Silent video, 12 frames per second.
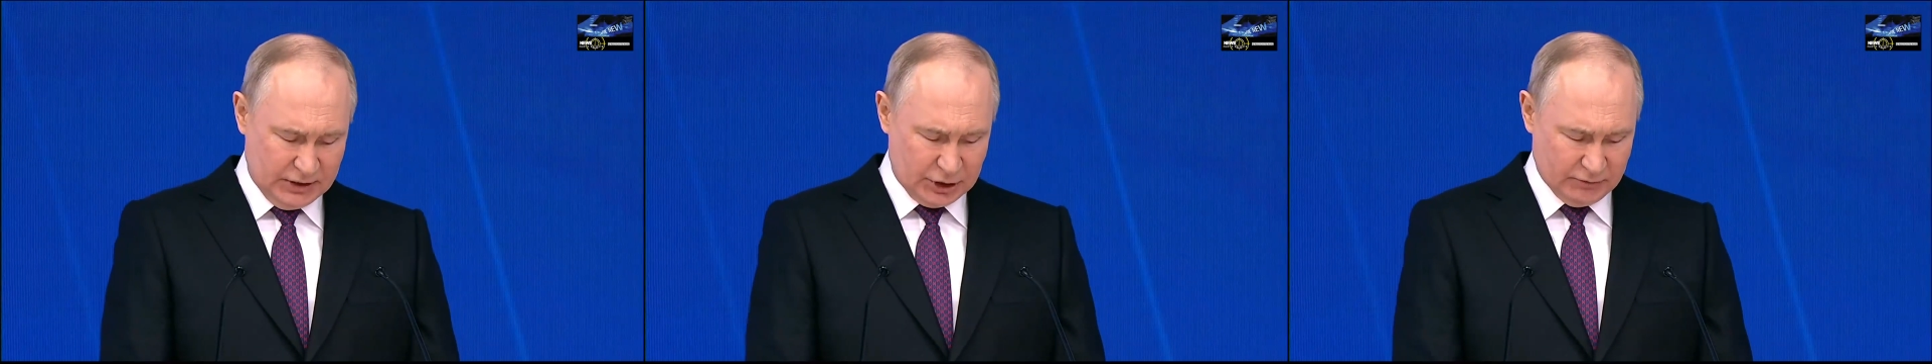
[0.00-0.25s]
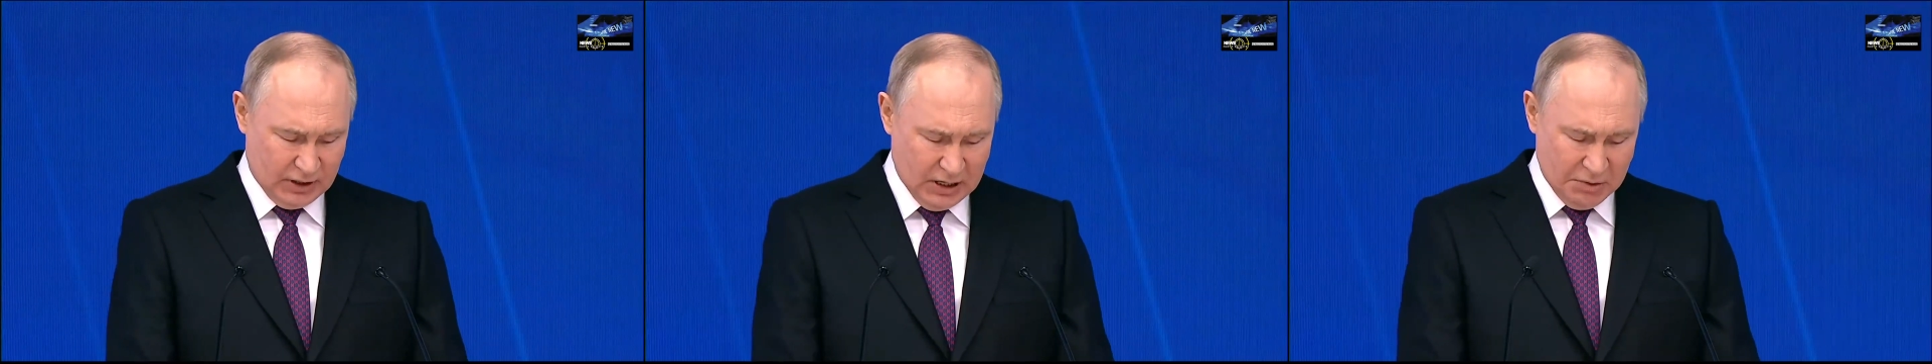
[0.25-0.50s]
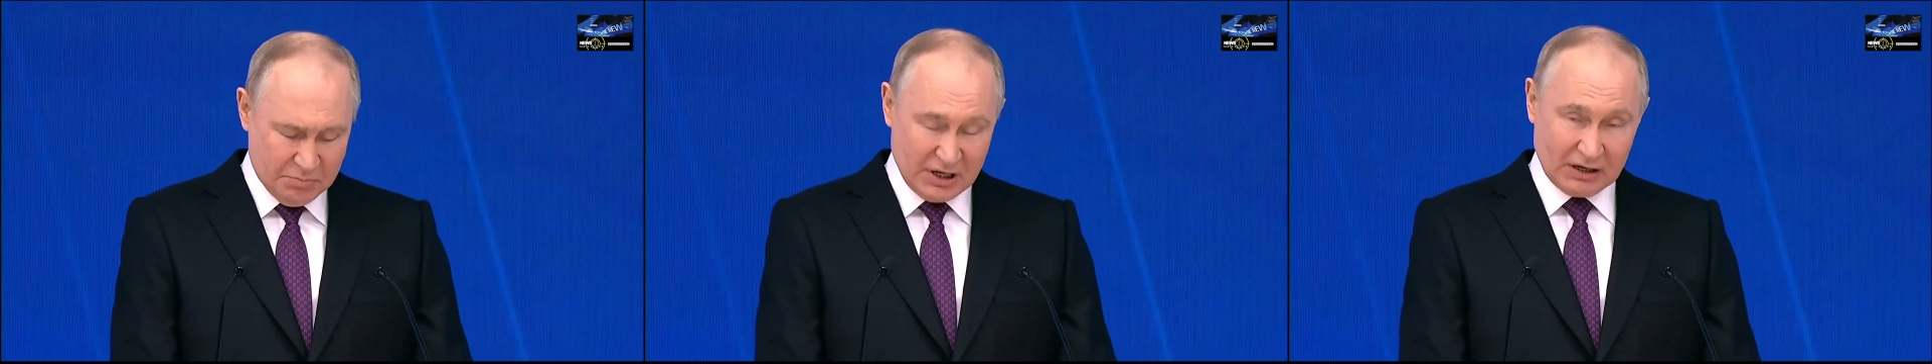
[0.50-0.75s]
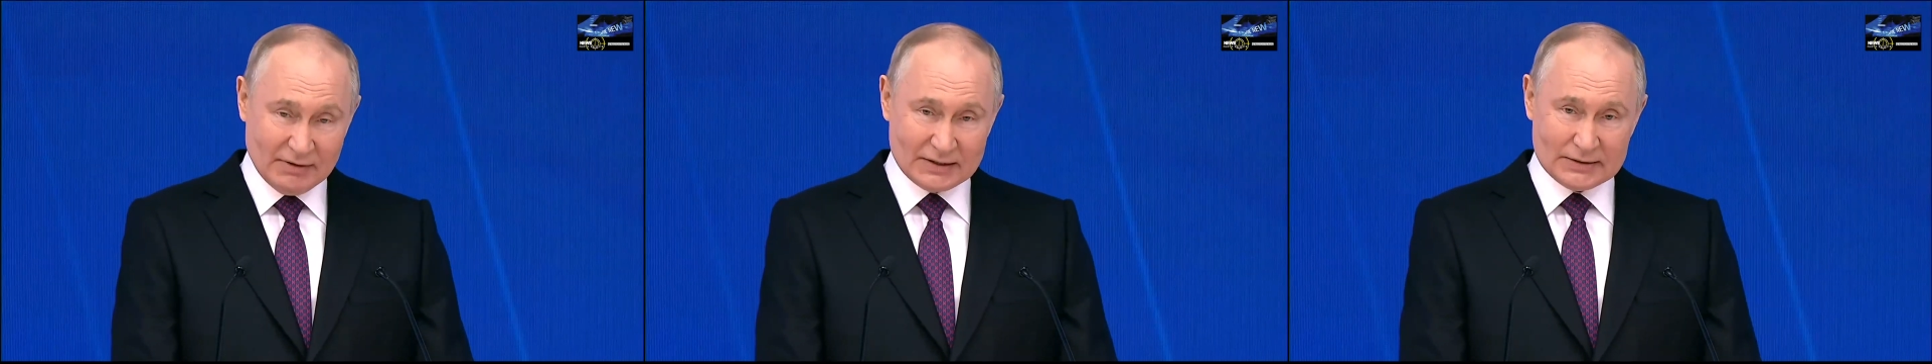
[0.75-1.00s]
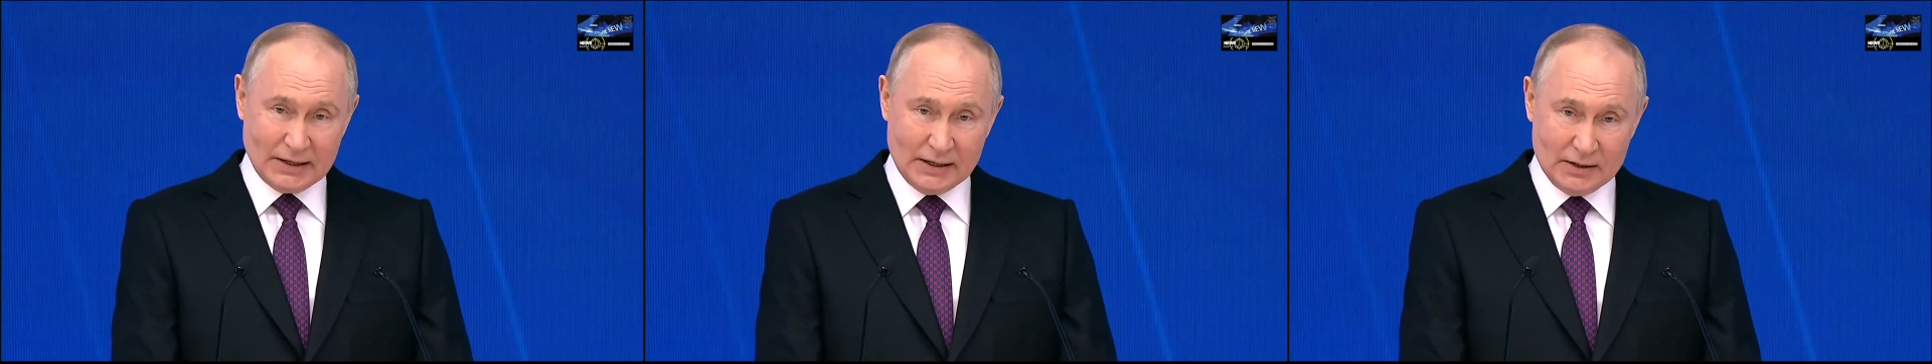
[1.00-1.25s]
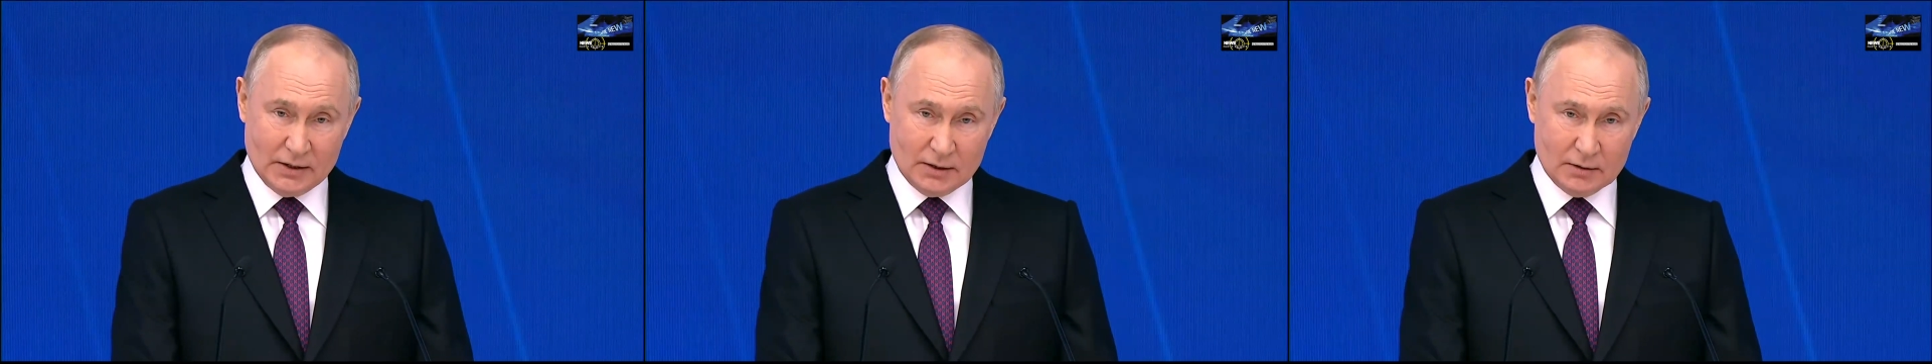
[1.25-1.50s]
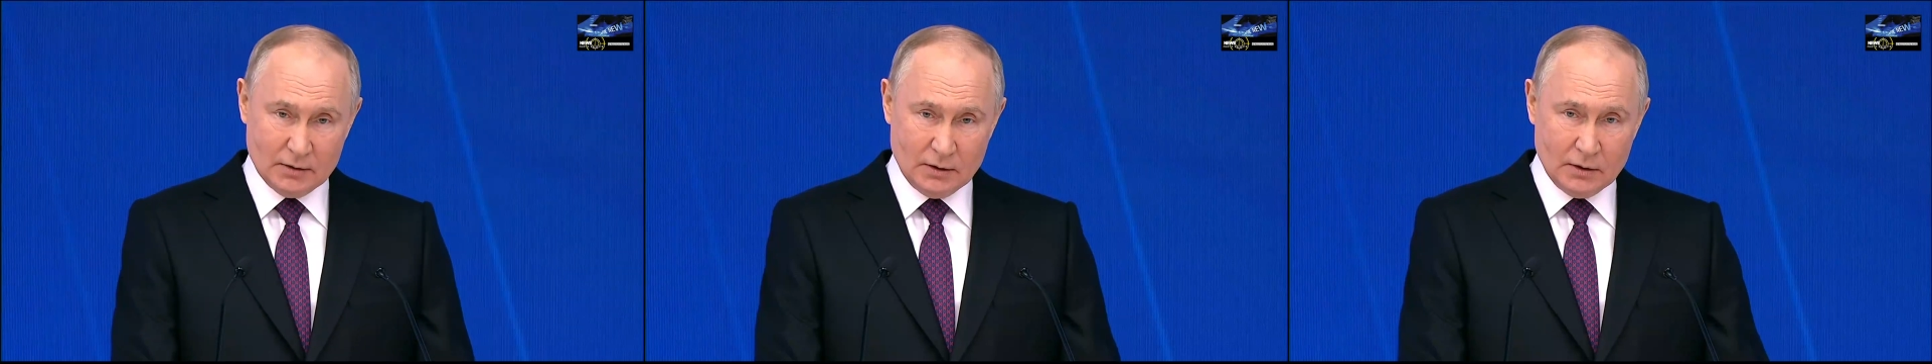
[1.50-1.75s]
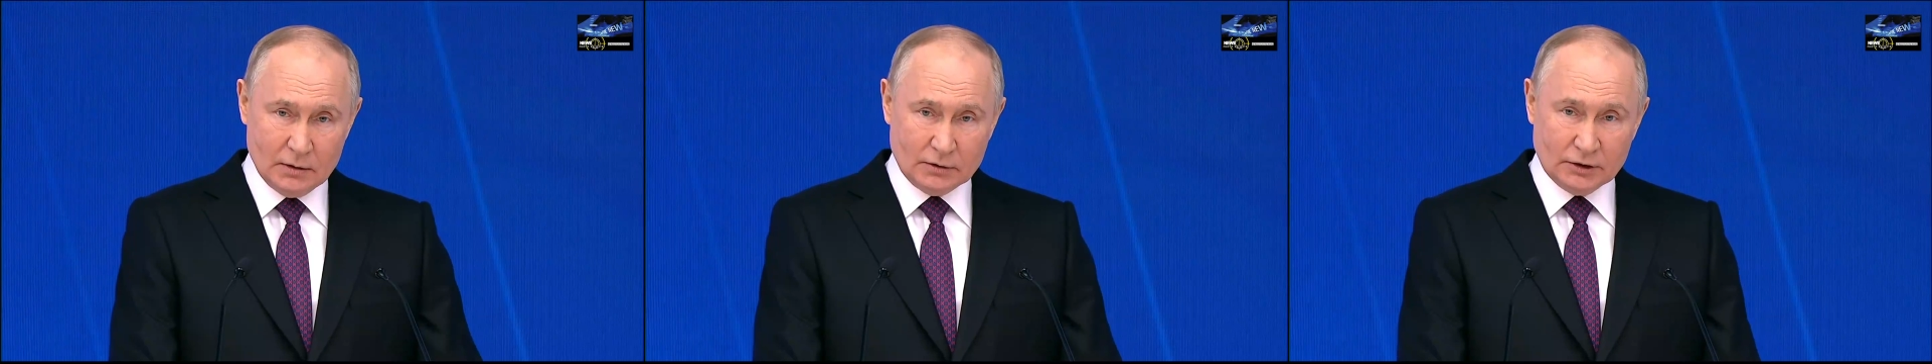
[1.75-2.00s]
that our country is
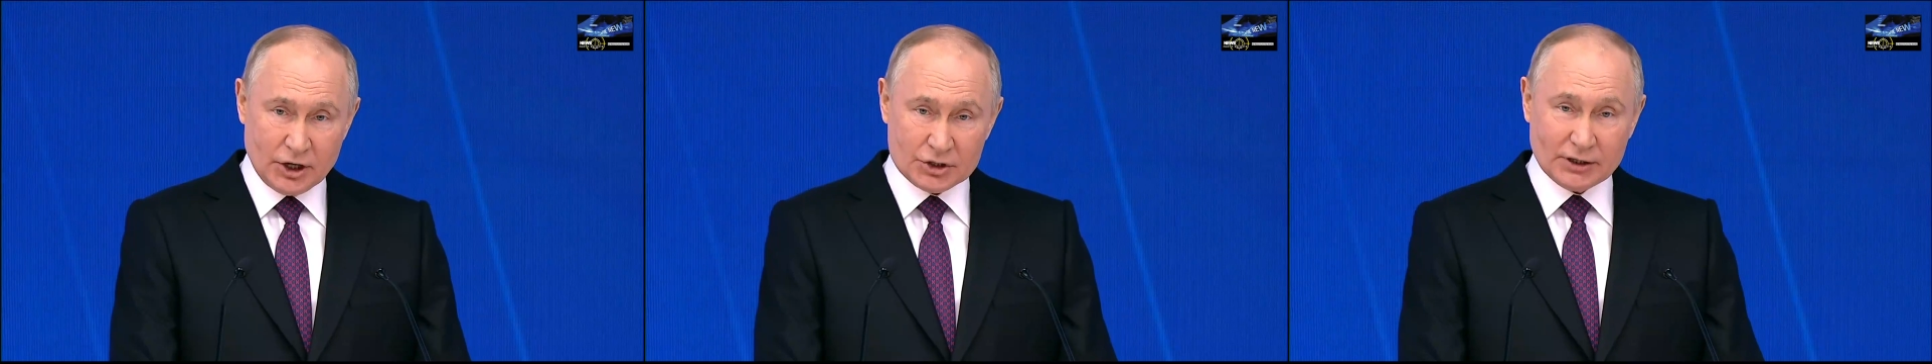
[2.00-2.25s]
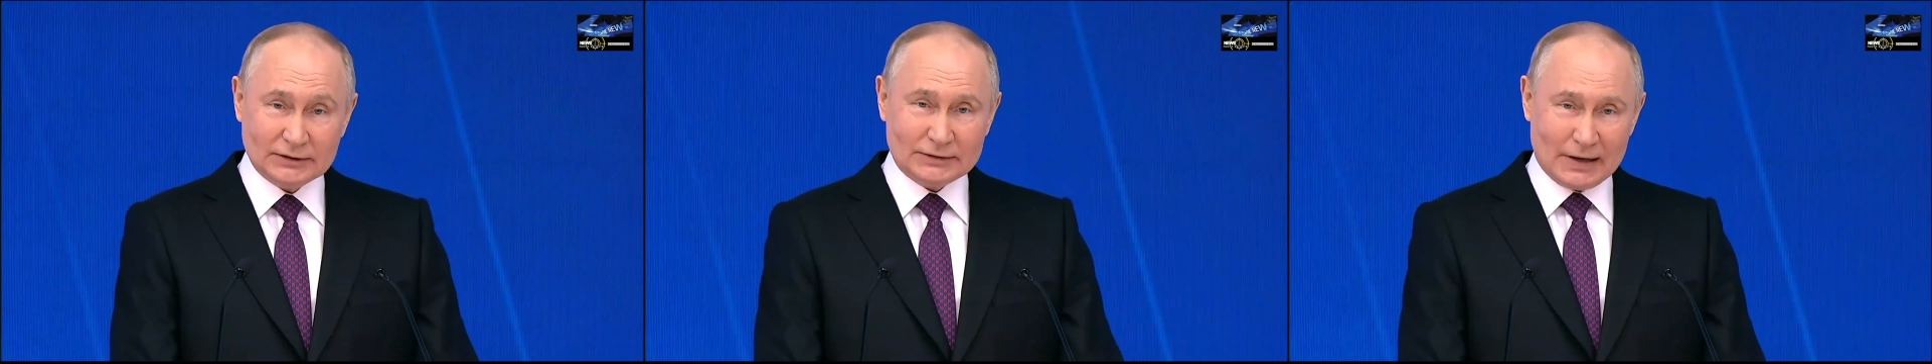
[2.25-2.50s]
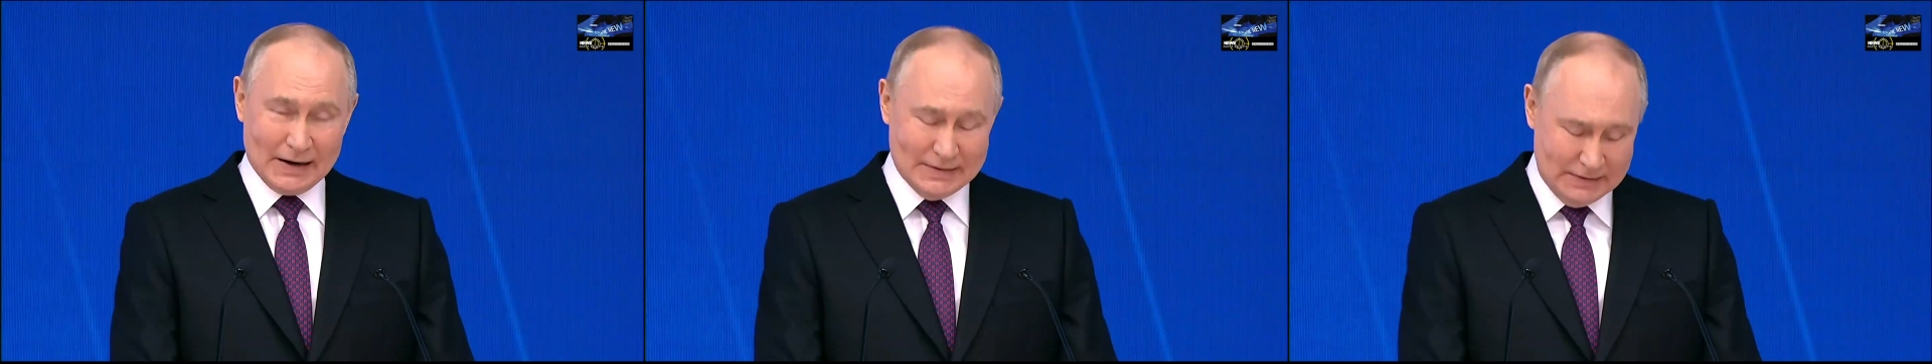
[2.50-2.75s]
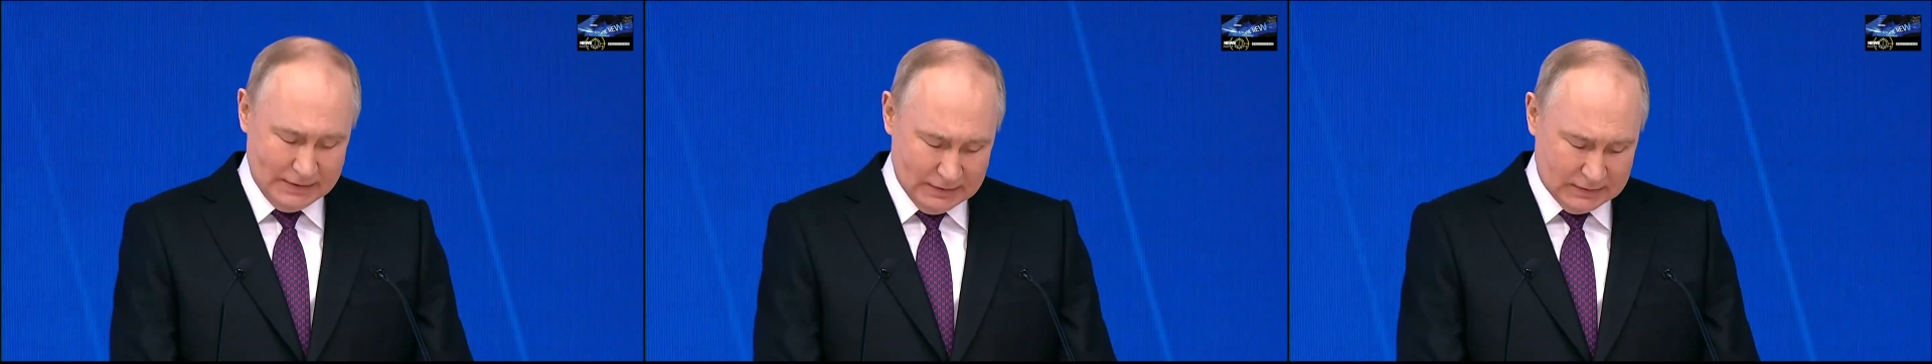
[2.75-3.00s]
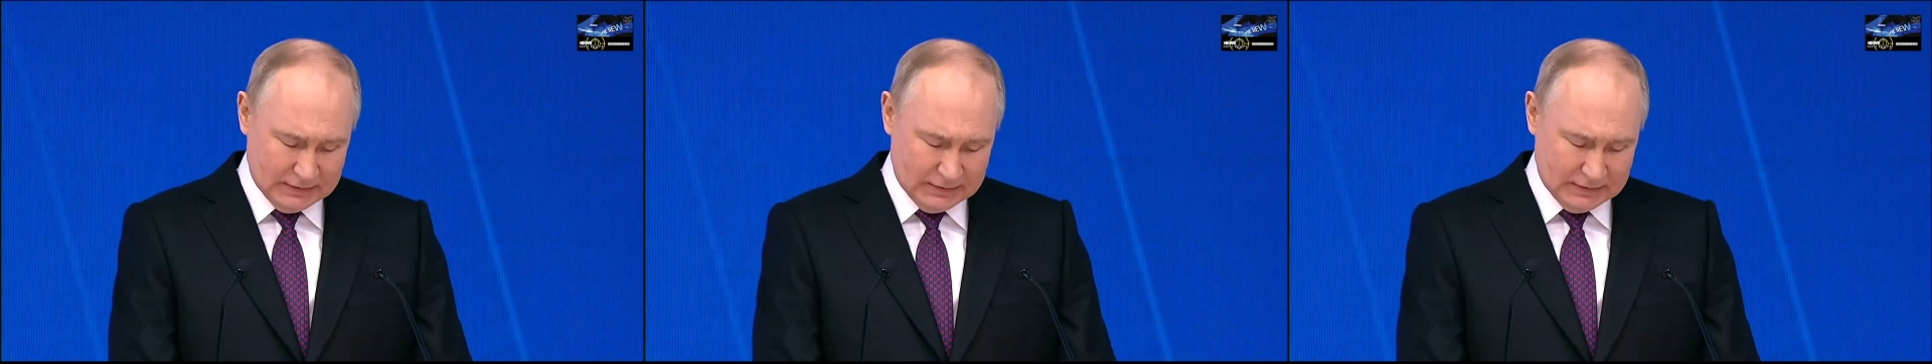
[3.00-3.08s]
facing based on